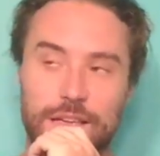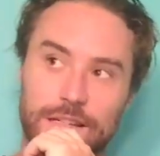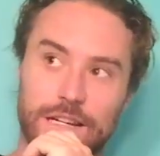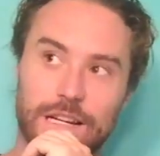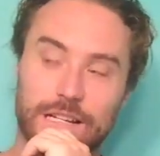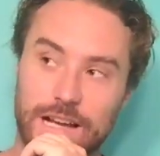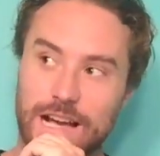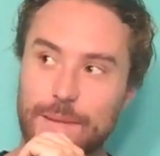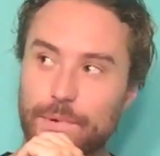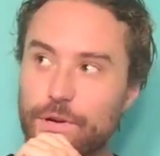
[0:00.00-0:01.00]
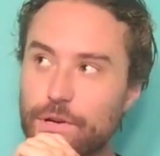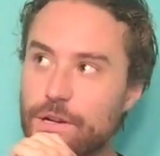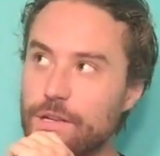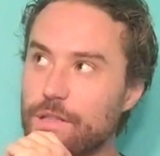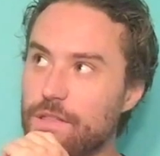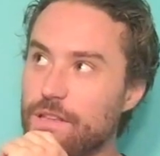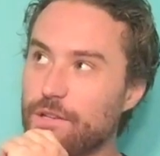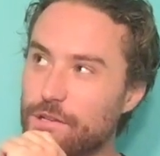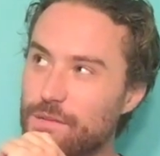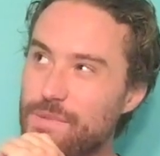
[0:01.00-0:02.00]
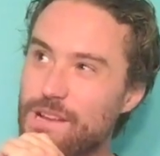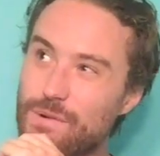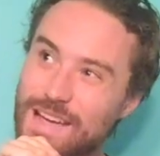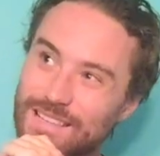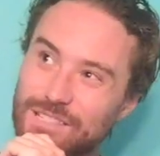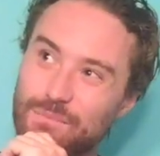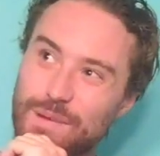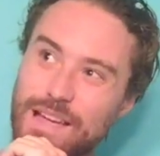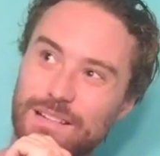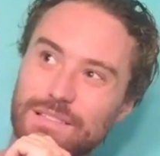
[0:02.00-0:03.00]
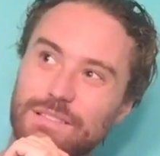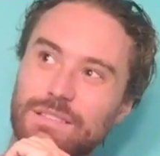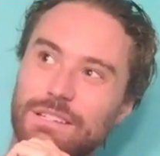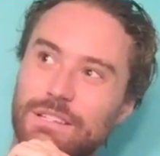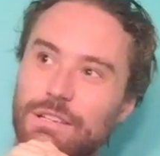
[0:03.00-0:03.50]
copper, the good amino acid balance.